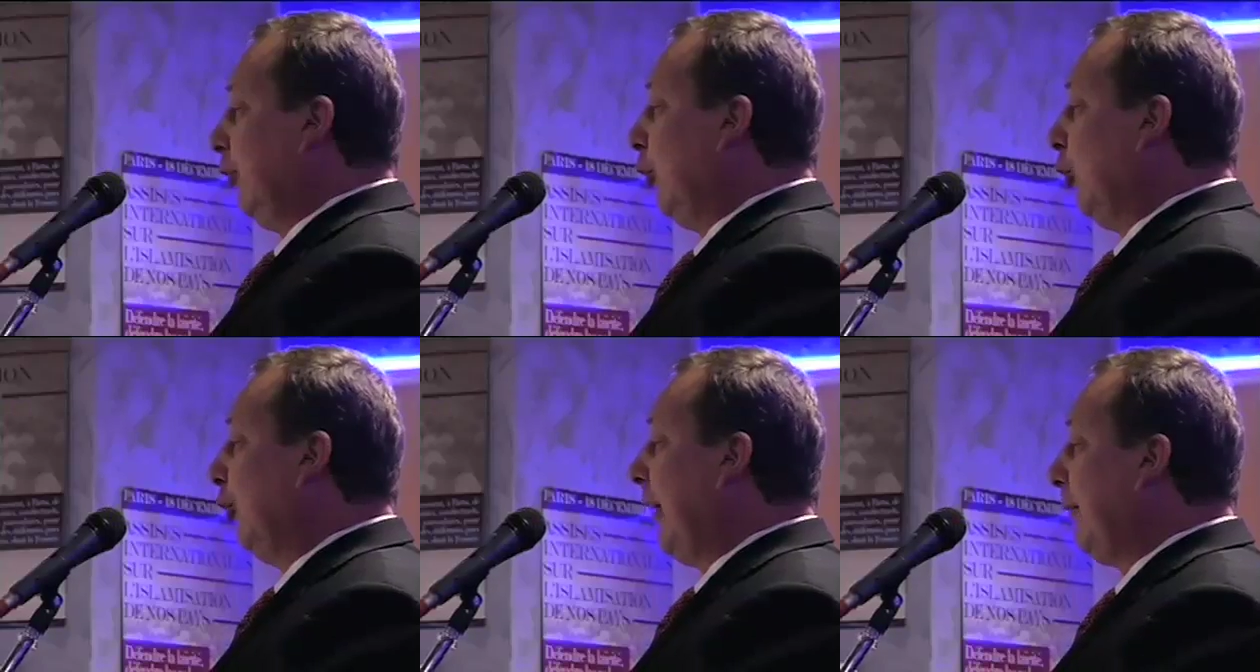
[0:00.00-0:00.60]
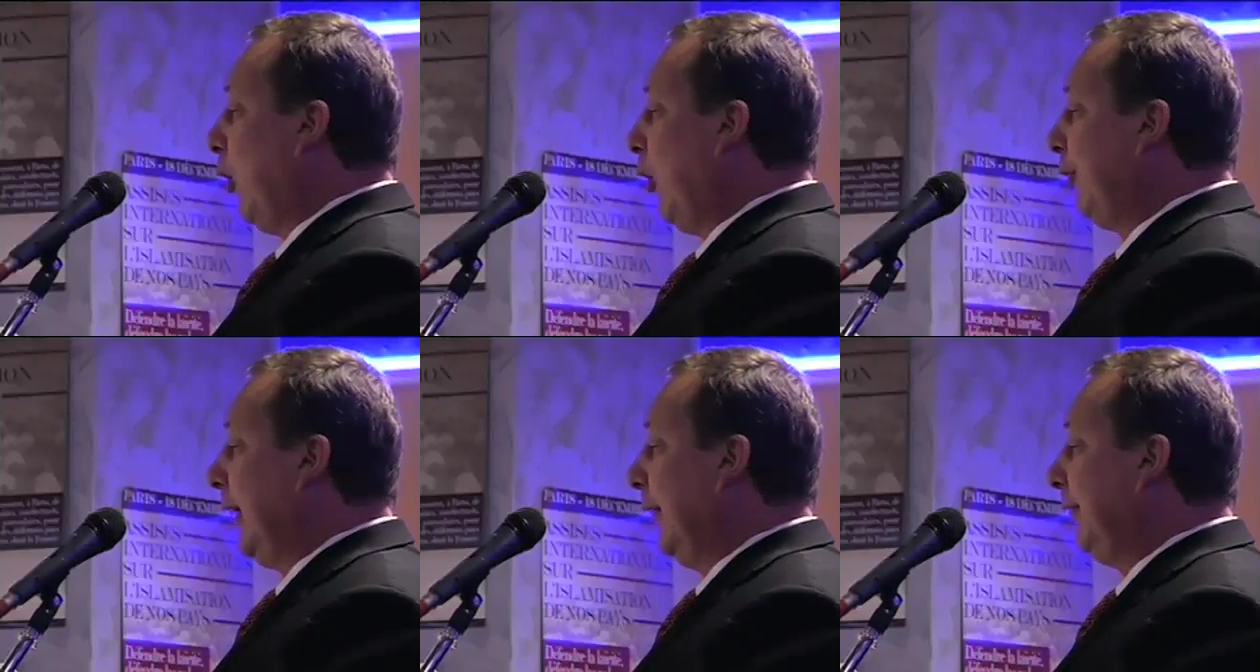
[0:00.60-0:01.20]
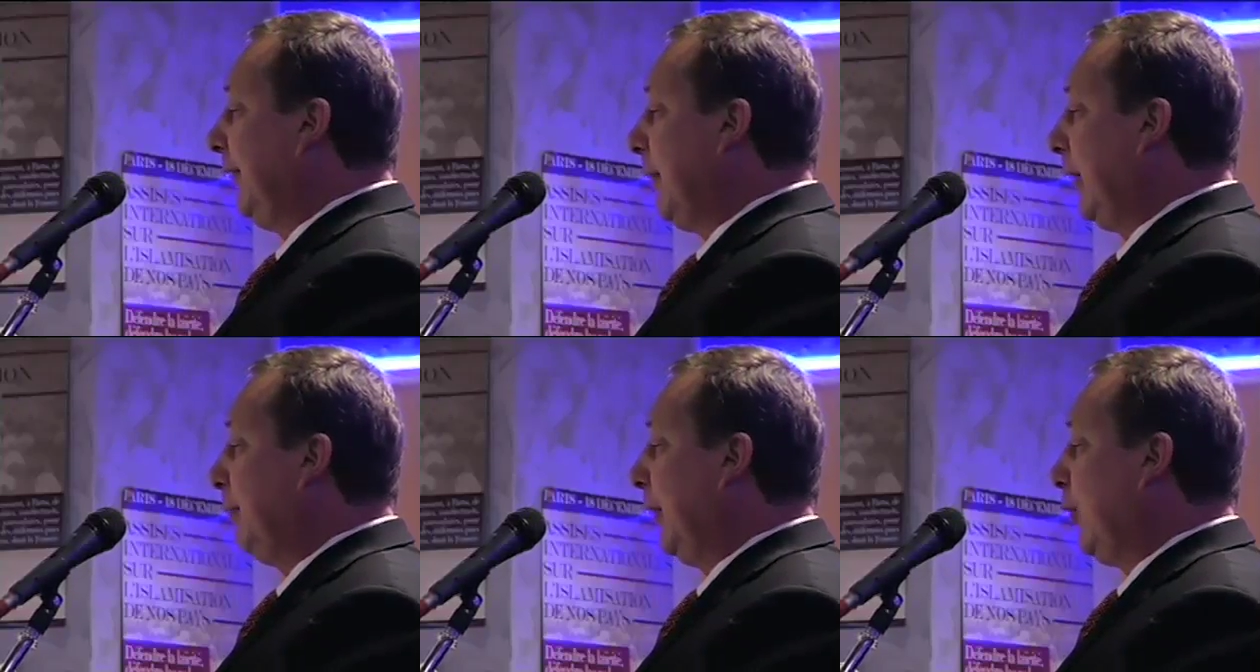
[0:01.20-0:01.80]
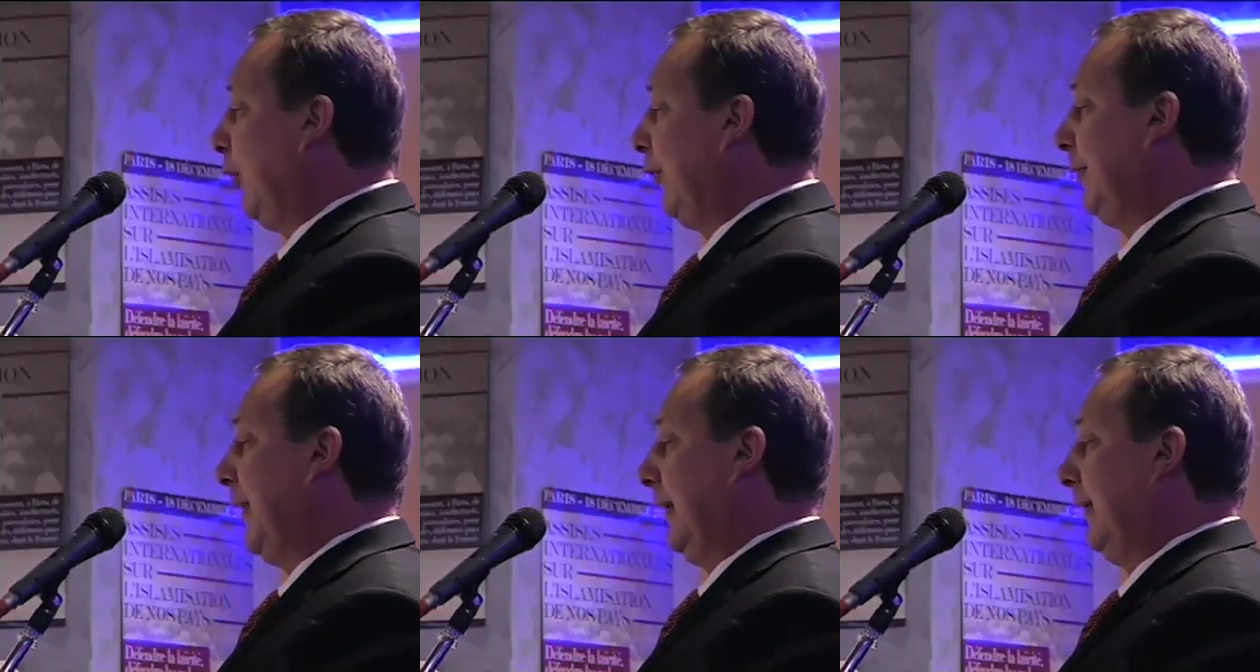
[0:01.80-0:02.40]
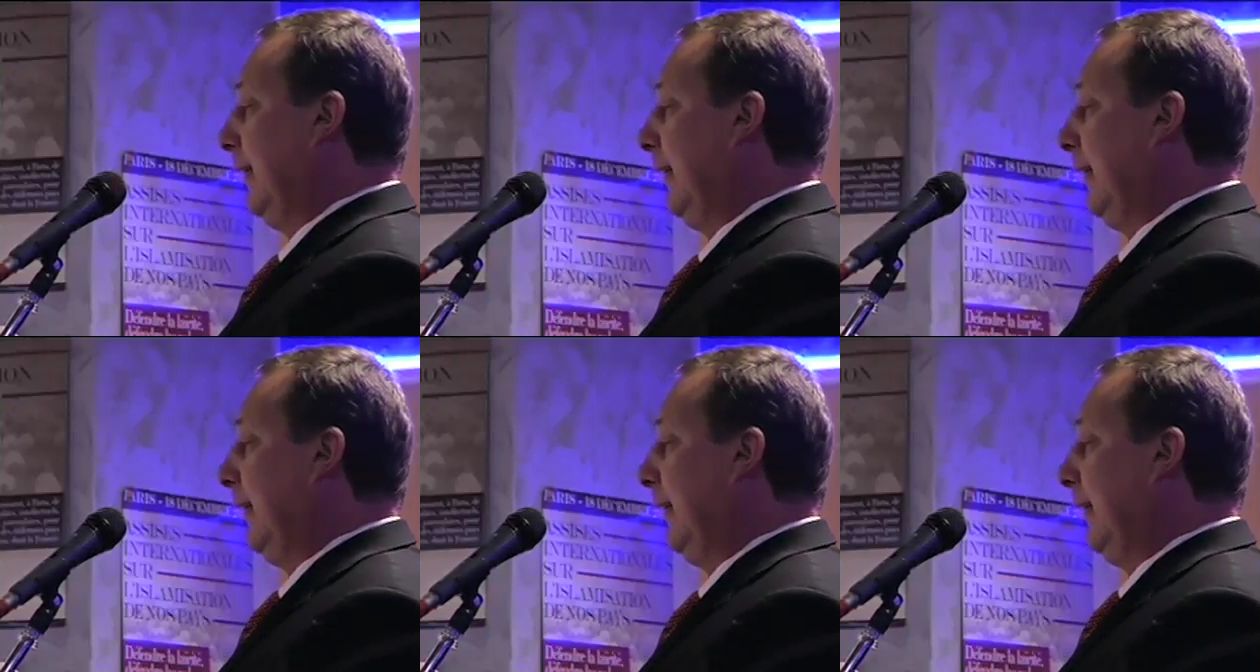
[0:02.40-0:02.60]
Jews have also left Denmark because of that.